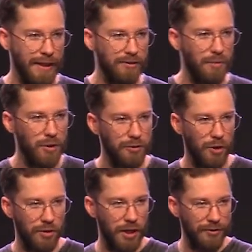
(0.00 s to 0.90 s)
Like someone goes
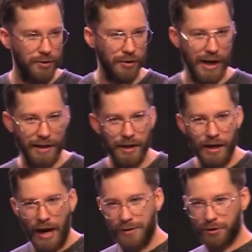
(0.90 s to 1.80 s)
out and cuts grain
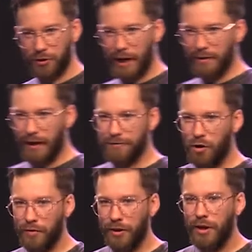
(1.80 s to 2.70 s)
and there's grain left
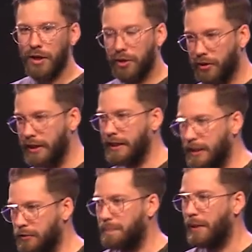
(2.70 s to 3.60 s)
over.
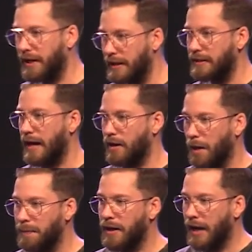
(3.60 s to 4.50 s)
Gleaning is picking that
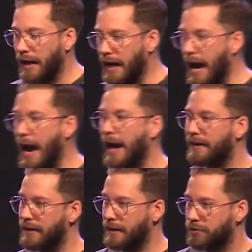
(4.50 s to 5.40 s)
up and
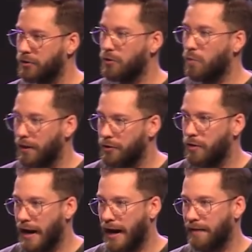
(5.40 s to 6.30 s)
adding it to what
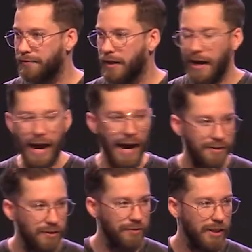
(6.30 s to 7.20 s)
you have.
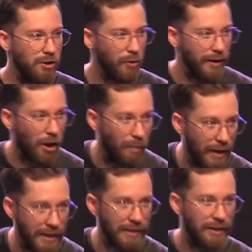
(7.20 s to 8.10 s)
Actively going out,
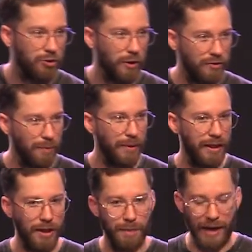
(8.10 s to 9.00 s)
making that choice to
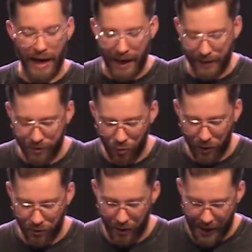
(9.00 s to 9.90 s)
pick it up, add it to
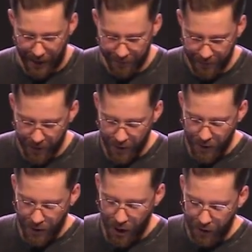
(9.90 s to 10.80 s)
what you have.
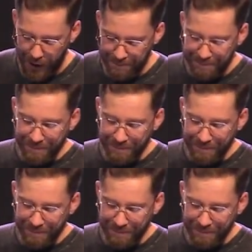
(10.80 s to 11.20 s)
All right?